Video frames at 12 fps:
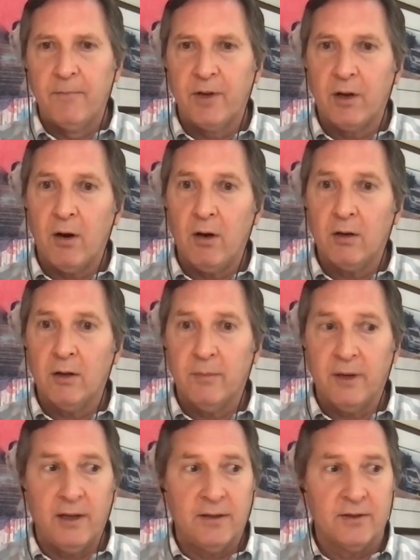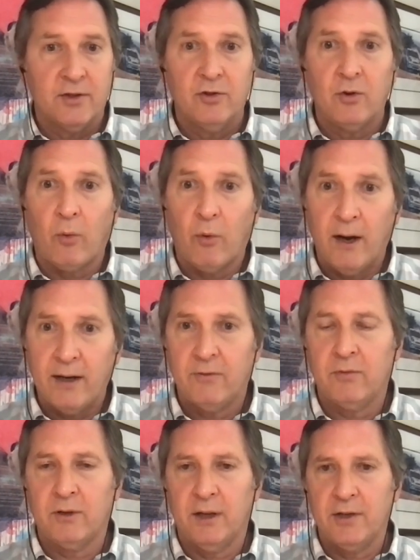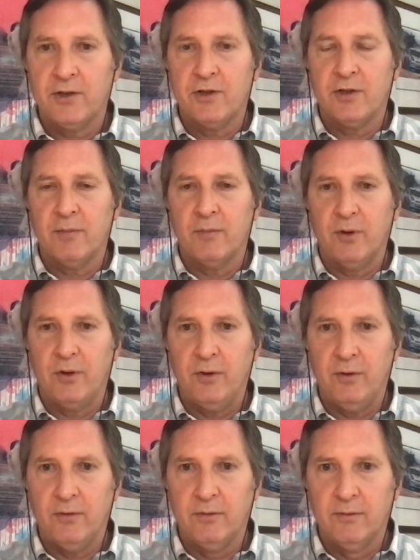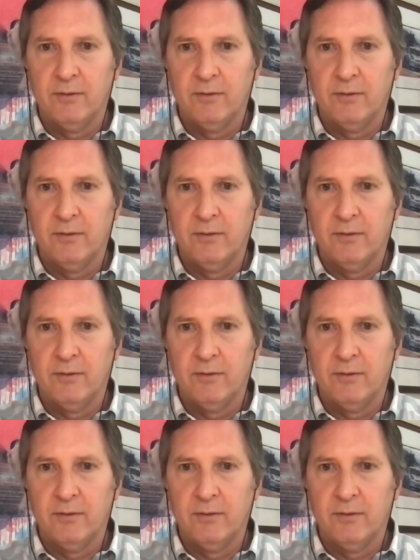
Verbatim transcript: the car company has a direct relationship with you